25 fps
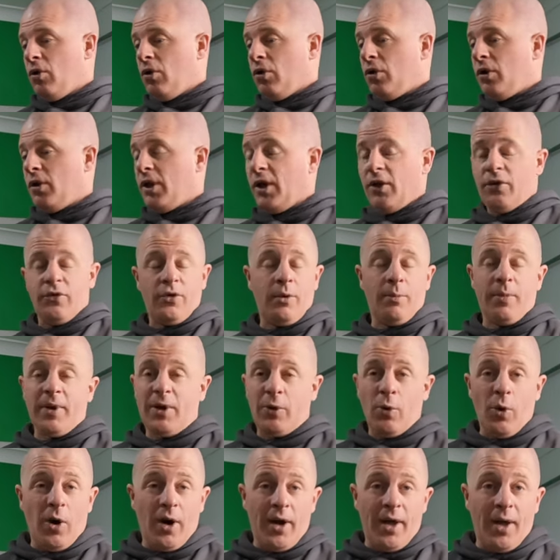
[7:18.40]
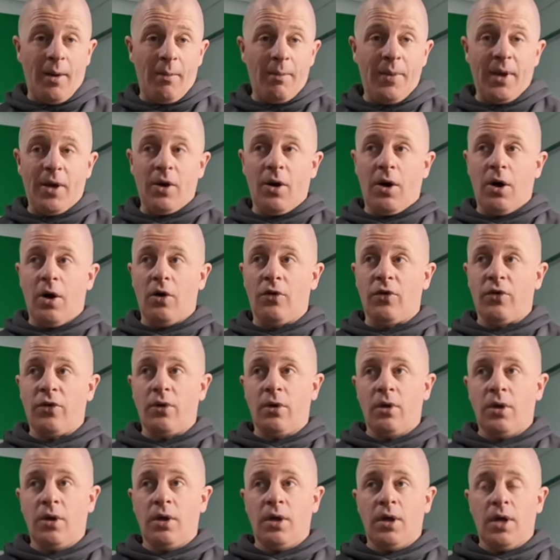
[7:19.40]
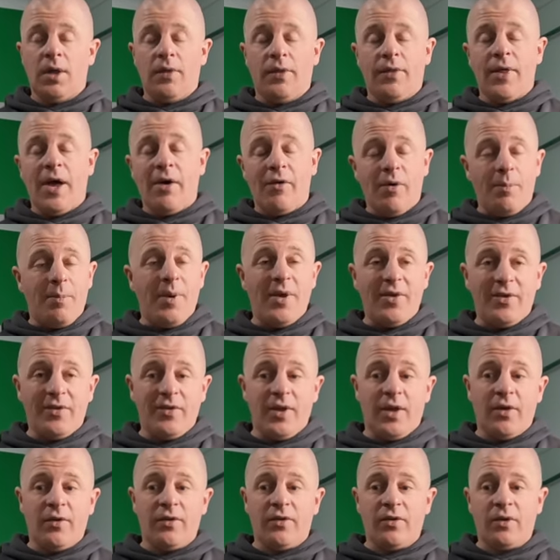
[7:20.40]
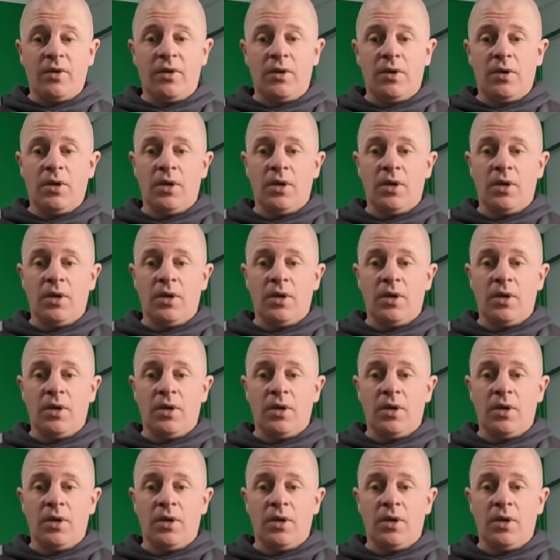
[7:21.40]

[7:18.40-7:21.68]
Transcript: you need to be quiet because they're a business.